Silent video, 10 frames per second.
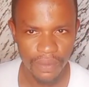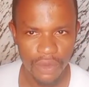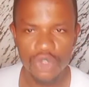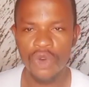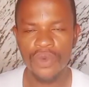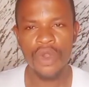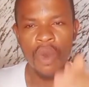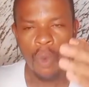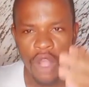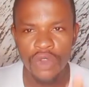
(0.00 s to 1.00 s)
So
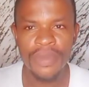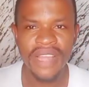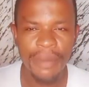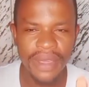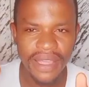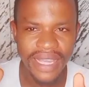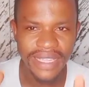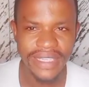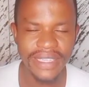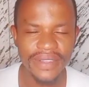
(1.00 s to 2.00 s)
what you will now be
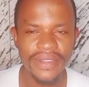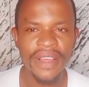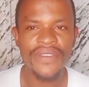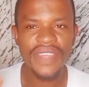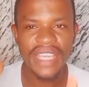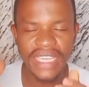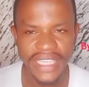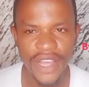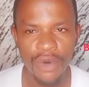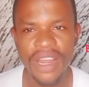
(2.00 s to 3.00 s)
eating in a
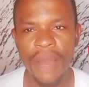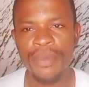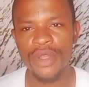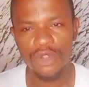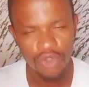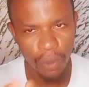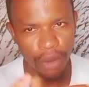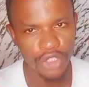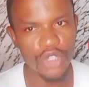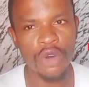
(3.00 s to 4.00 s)
day will now be 2
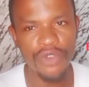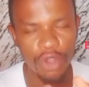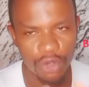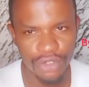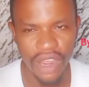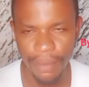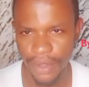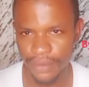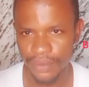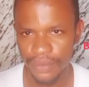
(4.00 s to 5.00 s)
portions of your usual
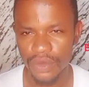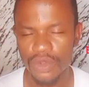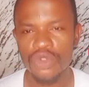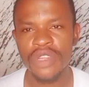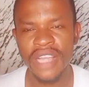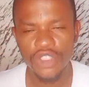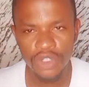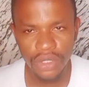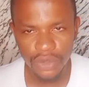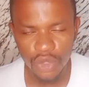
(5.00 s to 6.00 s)
meal. So
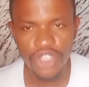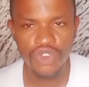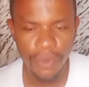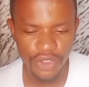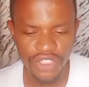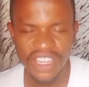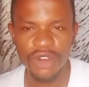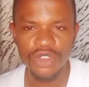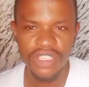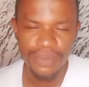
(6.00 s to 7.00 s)
those 2 portions, you're
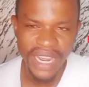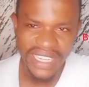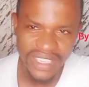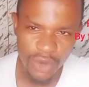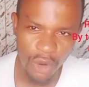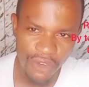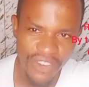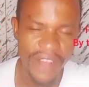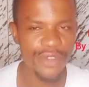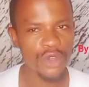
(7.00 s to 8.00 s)
going to spread it
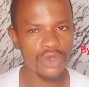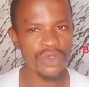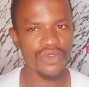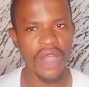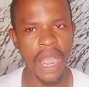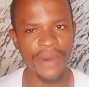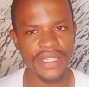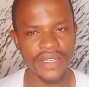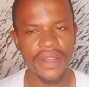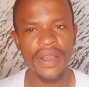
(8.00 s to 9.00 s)
over 24
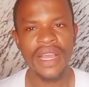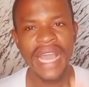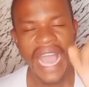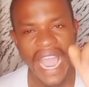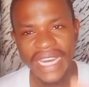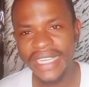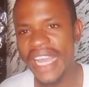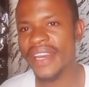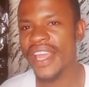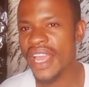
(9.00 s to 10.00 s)
hours. And
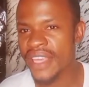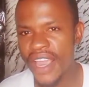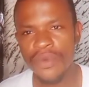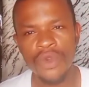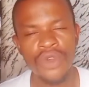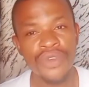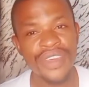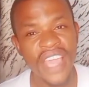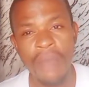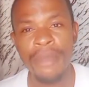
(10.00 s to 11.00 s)
then again,
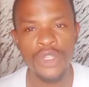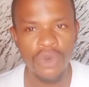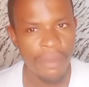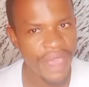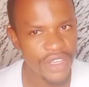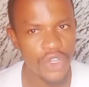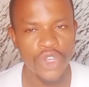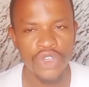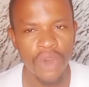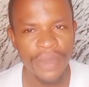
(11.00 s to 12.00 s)
in between meals, you should not